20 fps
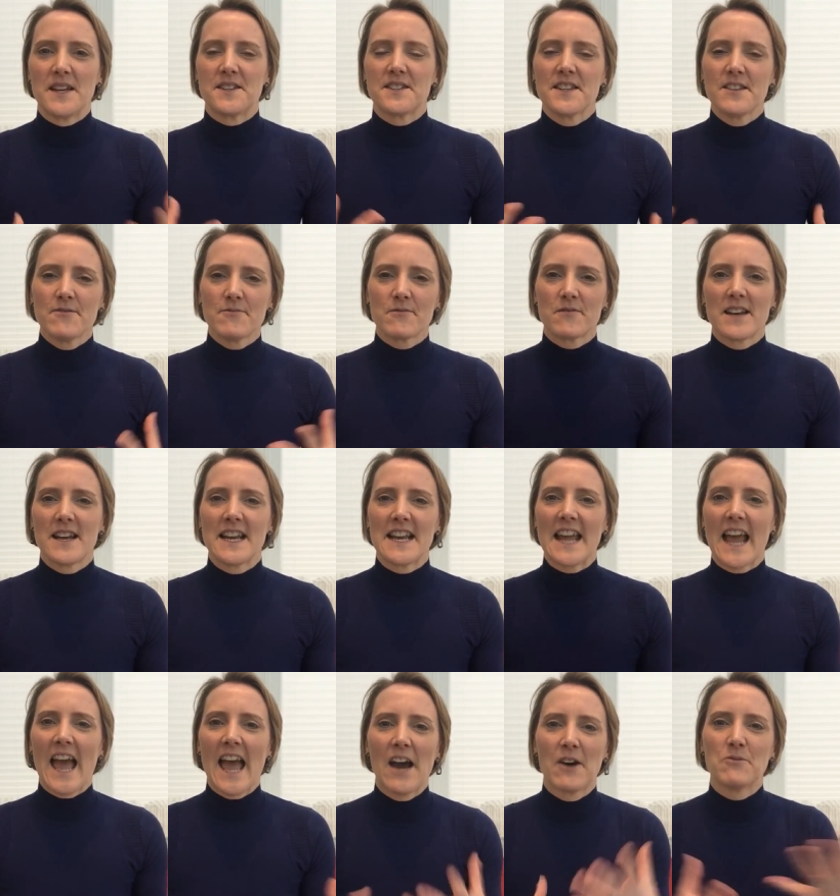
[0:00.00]
It didn't
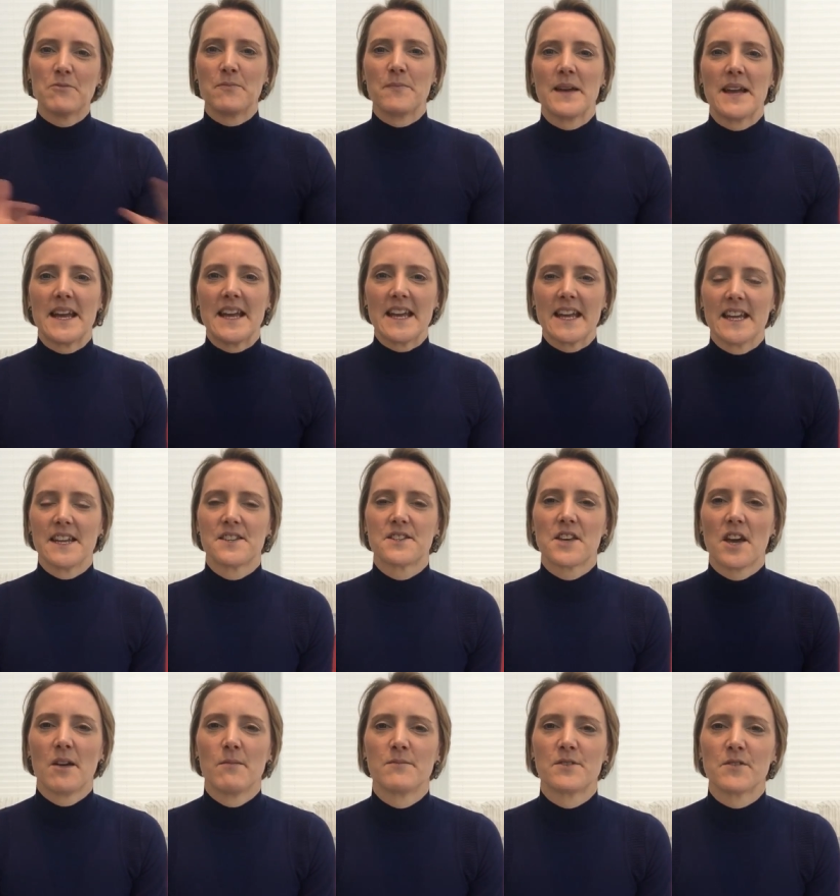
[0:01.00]
really help me in
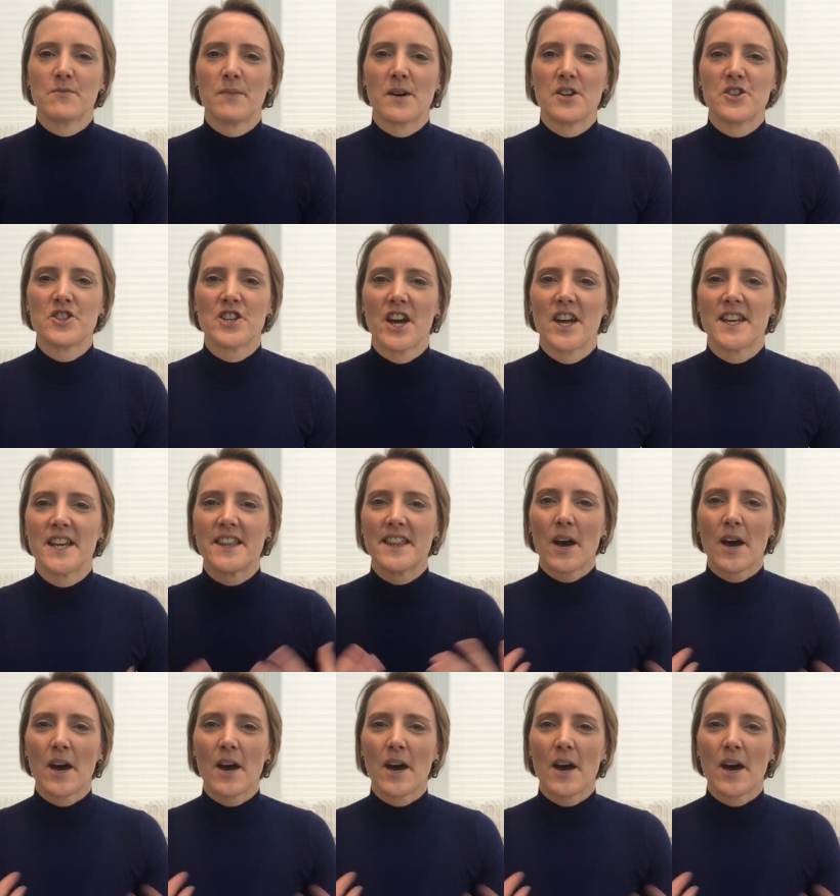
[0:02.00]
terms of my journey.